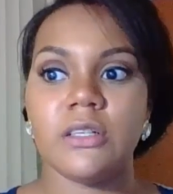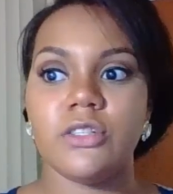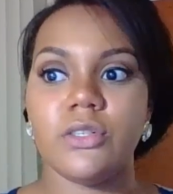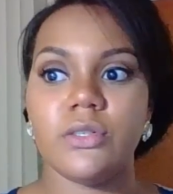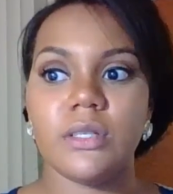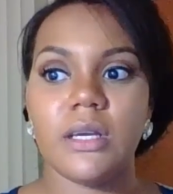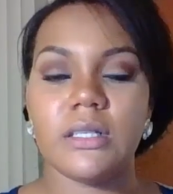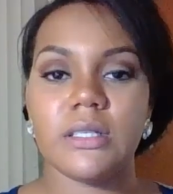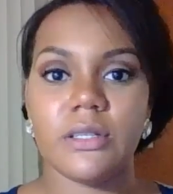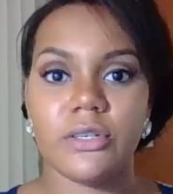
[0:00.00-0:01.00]

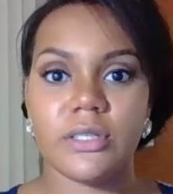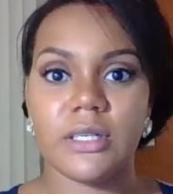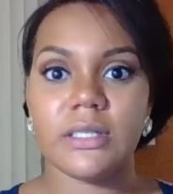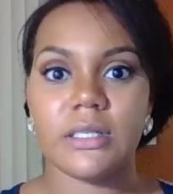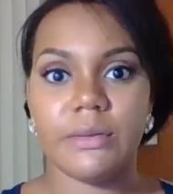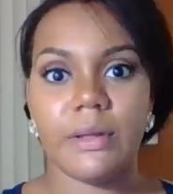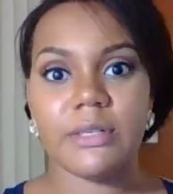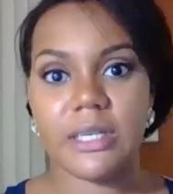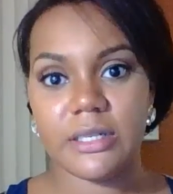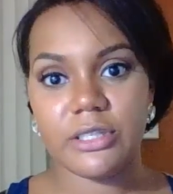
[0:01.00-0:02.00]
Tuesdays and Thursdays, they would
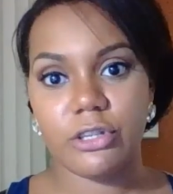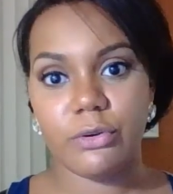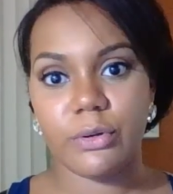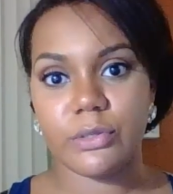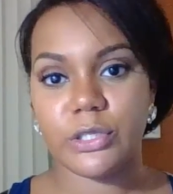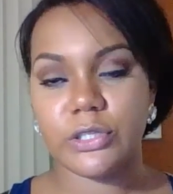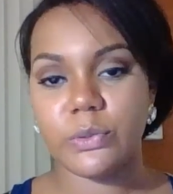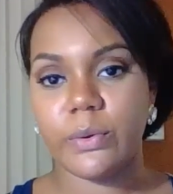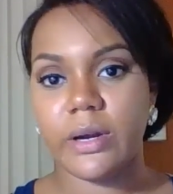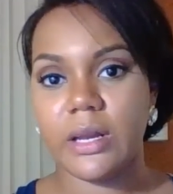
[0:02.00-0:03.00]
take us to the grocery
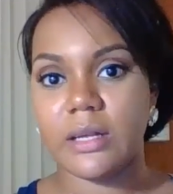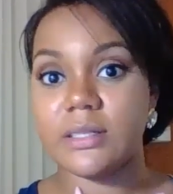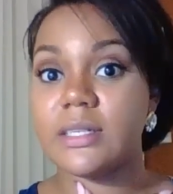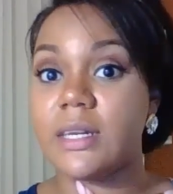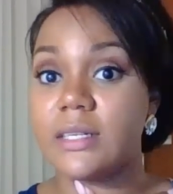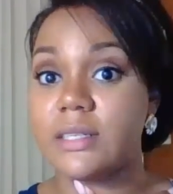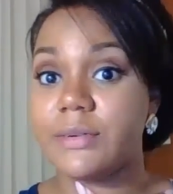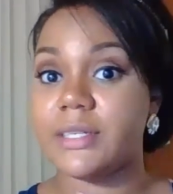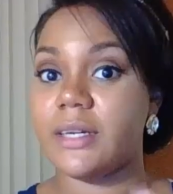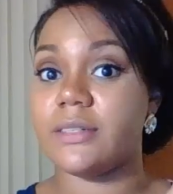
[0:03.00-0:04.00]
store, and on Sundays they
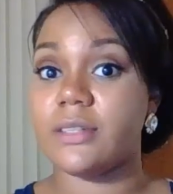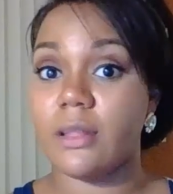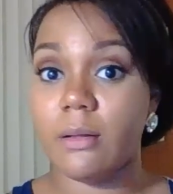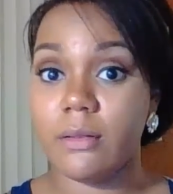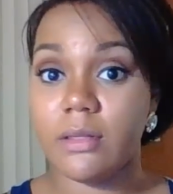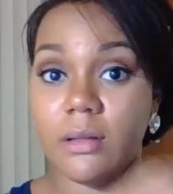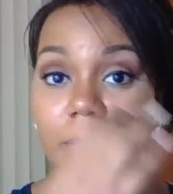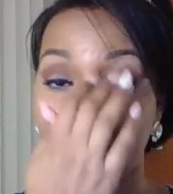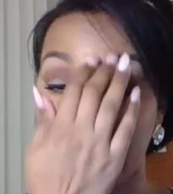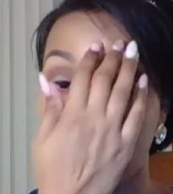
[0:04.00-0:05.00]
would take us to the
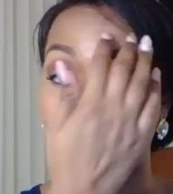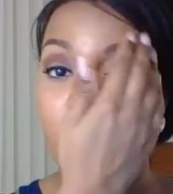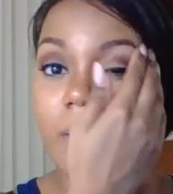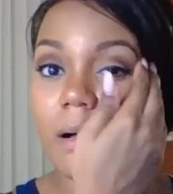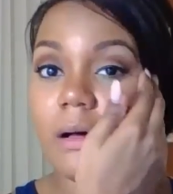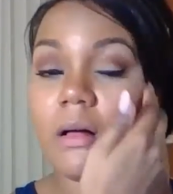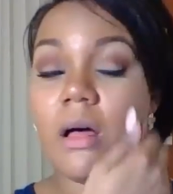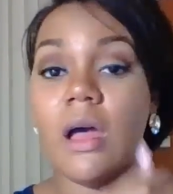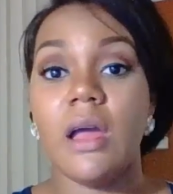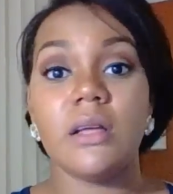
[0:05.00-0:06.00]
local mall
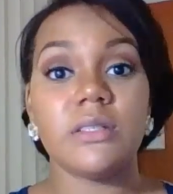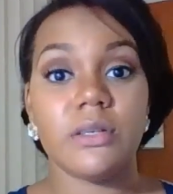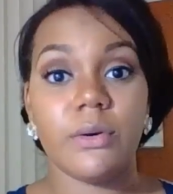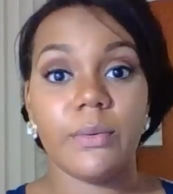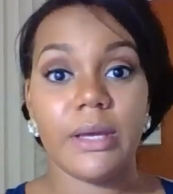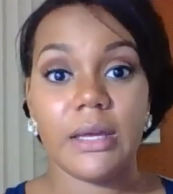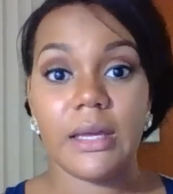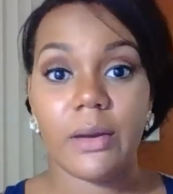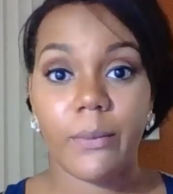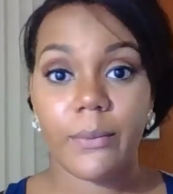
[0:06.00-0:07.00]
so we can
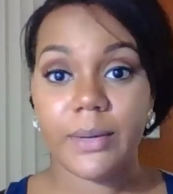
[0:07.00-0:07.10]
get what